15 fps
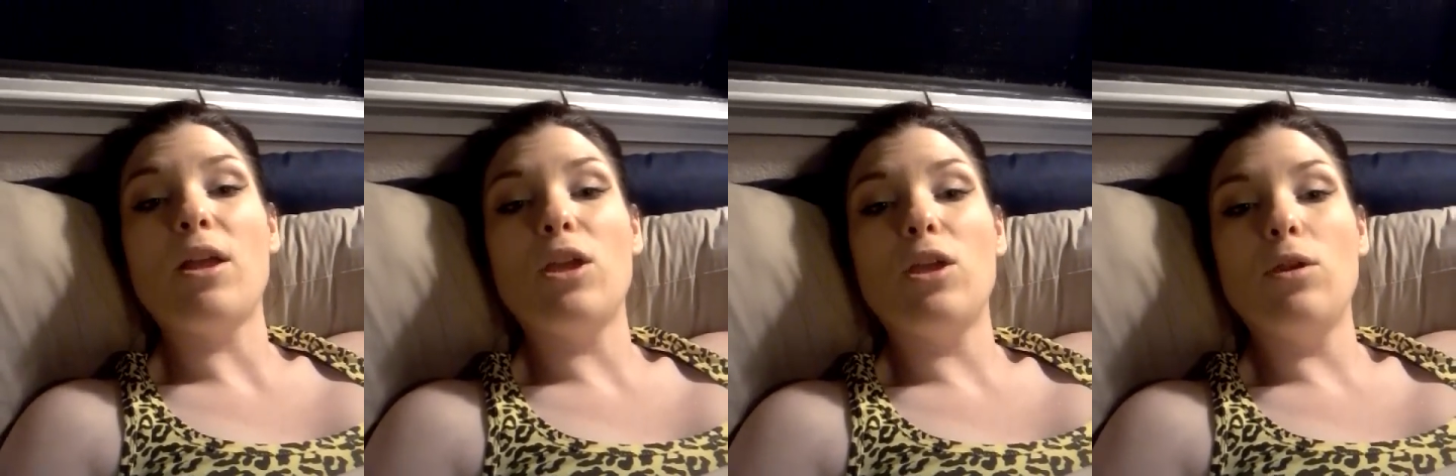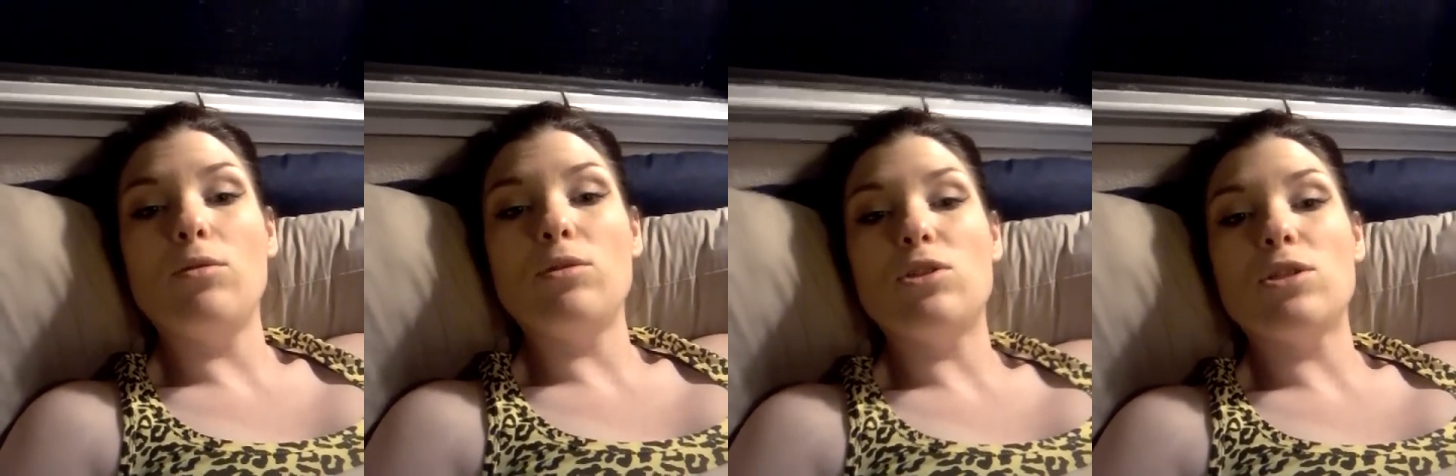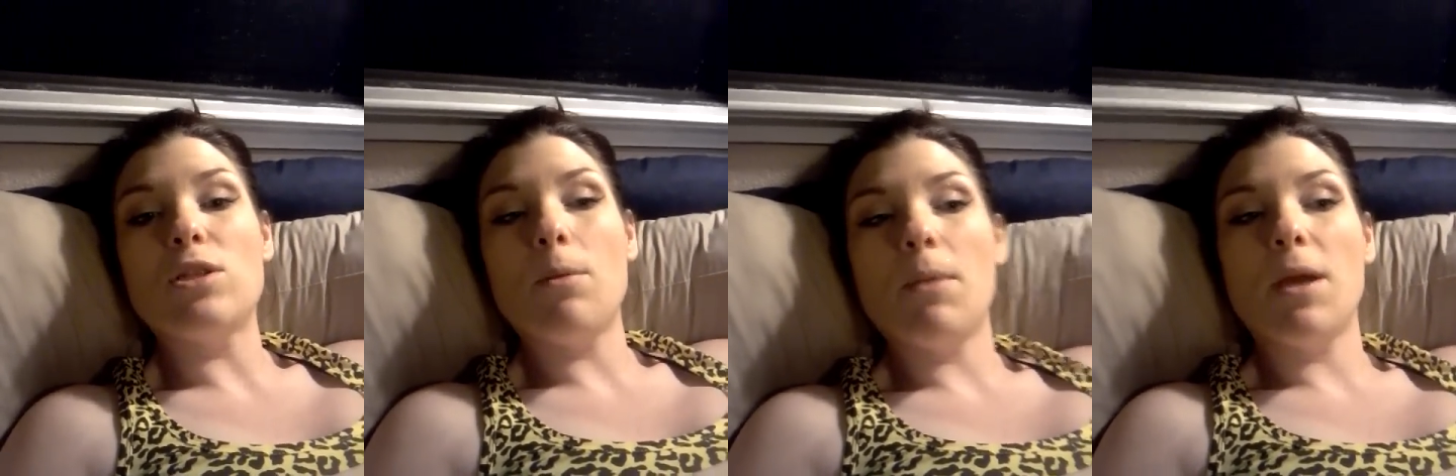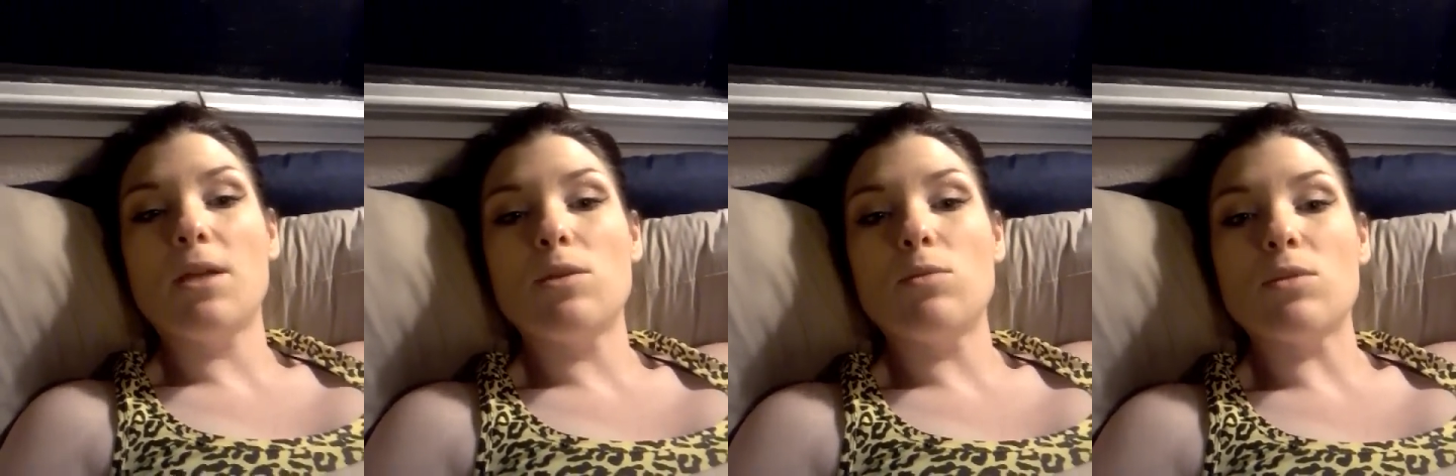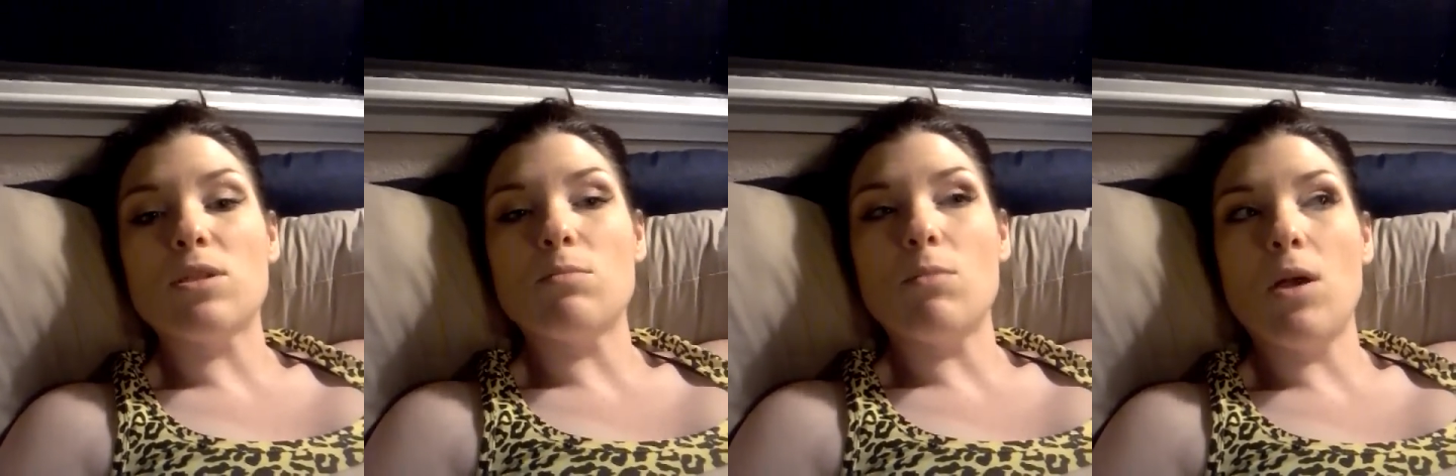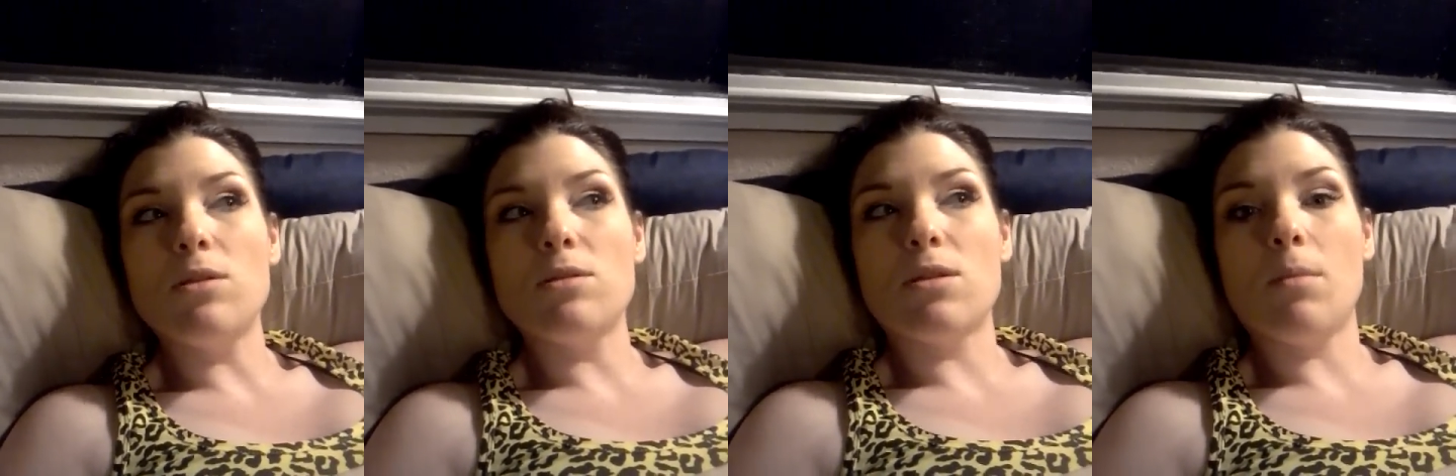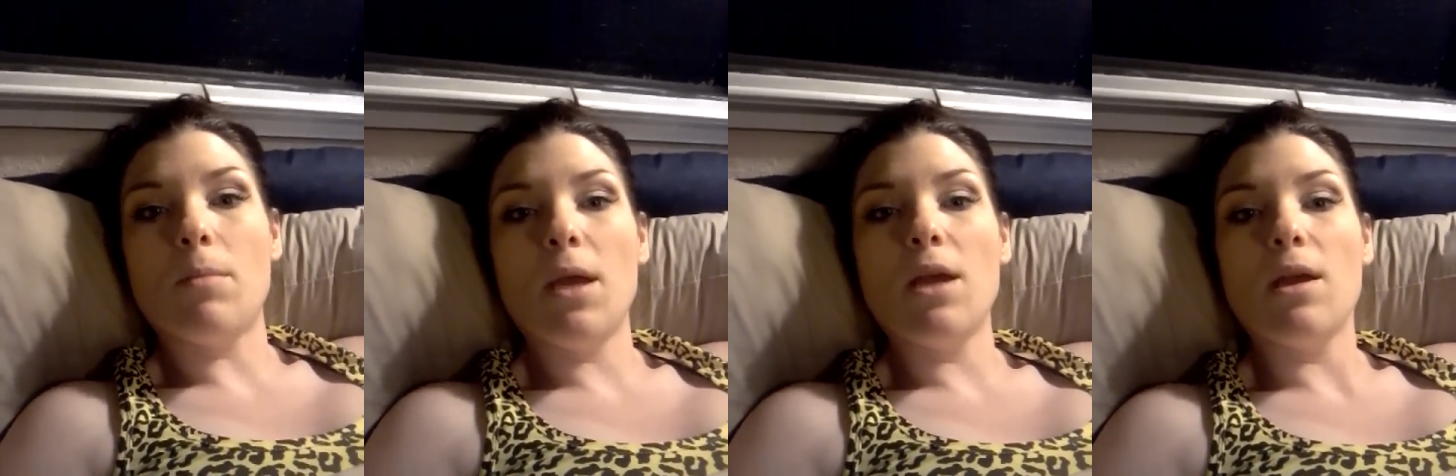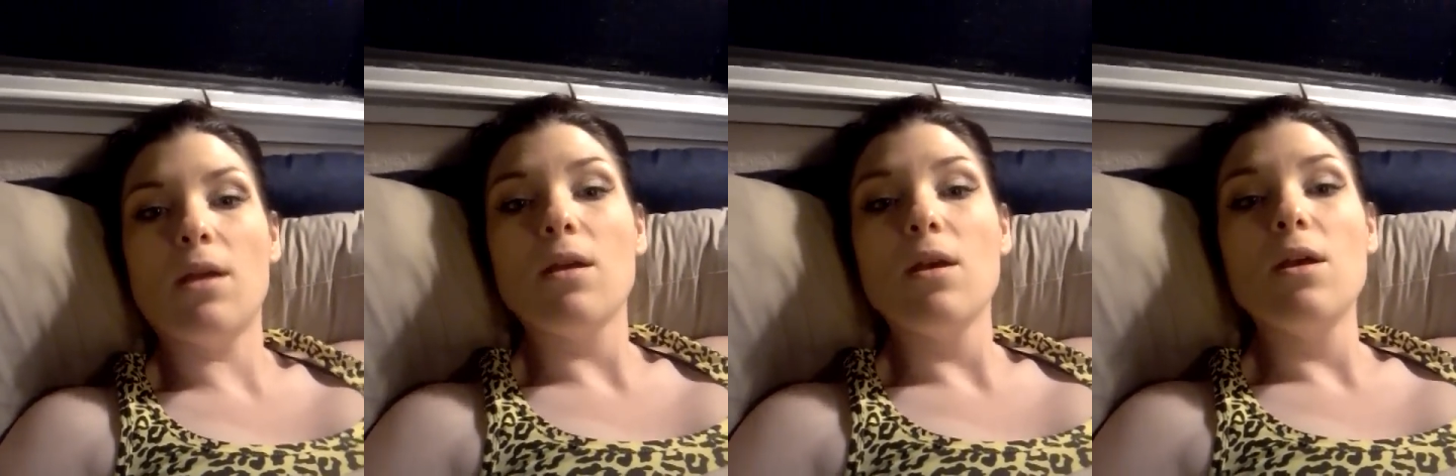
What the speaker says: huge stomach to a small stomach.